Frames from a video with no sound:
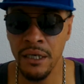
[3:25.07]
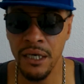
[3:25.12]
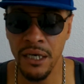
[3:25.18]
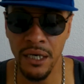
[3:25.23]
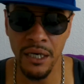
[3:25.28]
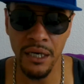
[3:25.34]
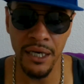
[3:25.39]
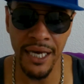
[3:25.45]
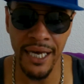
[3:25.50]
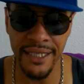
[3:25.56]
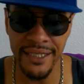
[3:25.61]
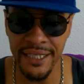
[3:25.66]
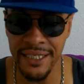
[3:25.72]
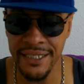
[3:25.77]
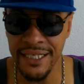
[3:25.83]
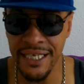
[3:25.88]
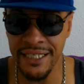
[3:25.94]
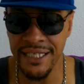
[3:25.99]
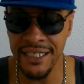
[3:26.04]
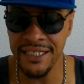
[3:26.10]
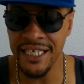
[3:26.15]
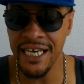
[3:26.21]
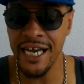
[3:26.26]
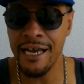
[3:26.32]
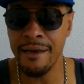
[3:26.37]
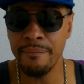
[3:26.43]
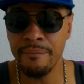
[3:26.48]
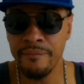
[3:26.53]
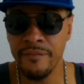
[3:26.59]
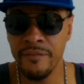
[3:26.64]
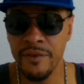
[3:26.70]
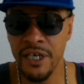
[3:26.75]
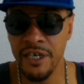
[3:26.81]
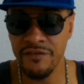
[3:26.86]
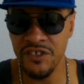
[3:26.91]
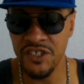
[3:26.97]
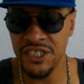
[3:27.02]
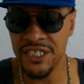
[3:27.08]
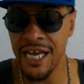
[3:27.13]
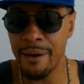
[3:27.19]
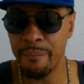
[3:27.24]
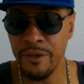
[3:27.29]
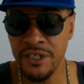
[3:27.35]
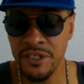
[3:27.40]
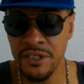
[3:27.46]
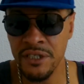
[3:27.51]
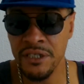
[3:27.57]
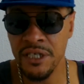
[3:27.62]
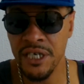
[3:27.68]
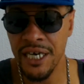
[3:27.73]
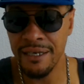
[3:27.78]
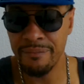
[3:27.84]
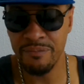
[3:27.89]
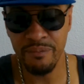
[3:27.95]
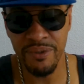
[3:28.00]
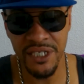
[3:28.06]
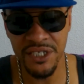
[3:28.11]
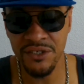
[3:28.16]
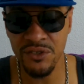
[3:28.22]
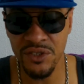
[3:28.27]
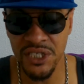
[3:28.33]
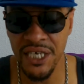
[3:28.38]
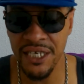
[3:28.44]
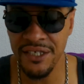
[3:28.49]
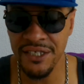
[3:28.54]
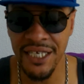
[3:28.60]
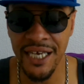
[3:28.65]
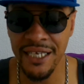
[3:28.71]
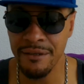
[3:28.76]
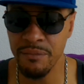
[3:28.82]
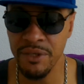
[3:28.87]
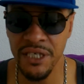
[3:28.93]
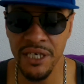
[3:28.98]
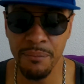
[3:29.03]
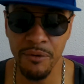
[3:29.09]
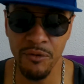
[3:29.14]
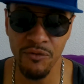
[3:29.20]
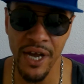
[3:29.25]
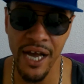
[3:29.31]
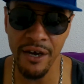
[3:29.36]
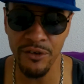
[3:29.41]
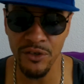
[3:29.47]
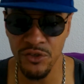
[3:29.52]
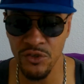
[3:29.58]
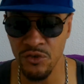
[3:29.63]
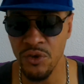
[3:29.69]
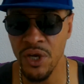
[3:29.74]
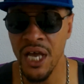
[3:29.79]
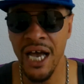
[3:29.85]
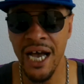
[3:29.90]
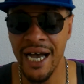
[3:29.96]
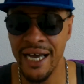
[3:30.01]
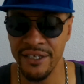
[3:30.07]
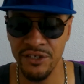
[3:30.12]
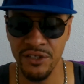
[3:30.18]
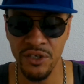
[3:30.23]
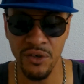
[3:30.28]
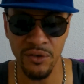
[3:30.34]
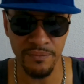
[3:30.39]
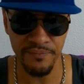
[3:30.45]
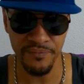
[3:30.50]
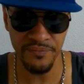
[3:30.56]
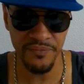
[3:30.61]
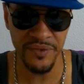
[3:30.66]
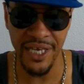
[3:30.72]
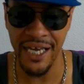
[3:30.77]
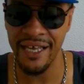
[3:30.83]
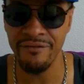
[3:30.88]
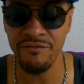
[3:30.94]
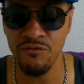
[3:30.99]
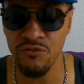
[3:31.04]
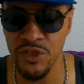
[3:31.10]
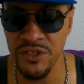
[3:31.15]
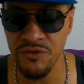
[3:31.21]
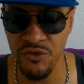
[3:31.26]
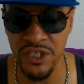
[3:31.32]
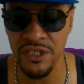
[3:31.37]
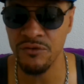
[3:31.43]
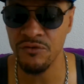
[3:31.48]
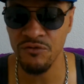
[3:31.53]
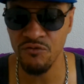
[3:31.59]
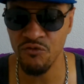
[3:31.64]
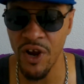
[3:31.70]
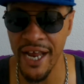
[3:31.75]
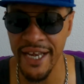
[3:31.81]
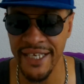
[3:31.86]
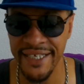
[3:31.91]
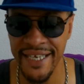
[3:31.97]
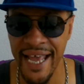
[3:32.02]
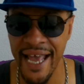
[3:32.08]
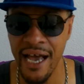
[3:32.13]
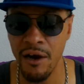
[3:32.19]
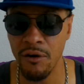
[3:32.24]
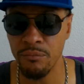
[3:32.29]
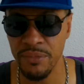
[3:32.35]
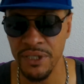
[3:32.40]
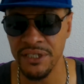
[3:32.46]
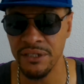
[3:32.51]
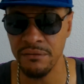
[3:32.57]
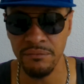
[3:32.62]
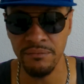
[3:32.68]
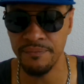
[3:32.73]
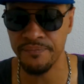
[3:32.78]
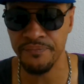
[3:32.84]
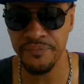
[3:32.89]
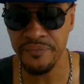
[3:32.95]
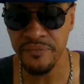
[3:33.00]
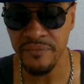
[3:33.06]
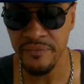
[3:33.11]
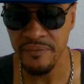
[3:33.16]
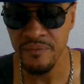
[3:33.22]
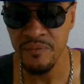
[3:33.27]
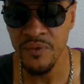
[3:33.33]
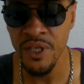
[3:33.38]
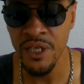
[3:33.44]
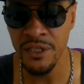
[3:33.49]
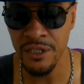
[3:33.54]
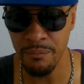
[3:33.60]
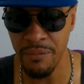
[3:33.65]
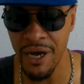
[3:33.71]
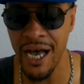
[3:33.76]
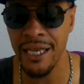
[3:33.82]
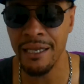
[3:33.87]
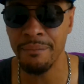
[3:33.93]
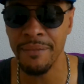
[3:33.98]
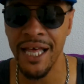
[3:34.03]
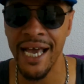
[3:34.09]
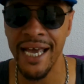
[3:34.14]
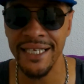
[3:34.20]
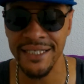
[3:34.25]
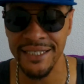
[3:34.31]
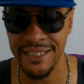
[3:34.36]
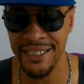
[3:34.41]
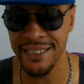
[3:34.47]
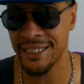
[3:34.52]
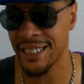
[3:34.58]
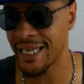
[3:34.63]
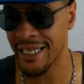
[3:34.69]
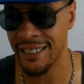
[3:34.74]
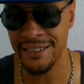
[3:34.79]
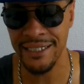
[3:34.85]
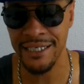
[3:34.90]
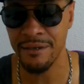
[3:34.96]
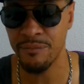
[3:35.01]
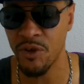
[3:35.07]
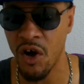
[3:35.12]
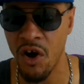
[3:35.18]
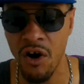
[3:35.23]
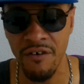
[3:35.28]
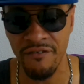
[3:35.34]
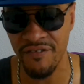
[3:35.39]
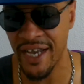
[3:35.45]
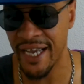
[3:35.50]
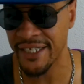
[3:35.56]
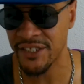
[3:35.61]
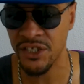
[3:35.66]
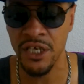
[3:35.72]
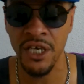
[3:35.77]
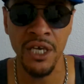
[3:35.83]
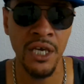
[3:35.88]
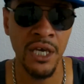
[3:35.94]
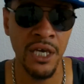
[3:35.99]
at the time of the stoppage. Billy Joe Saunders had to be up a round or two. I didn't write it down, but the bottom line is this, like I say, of all fights,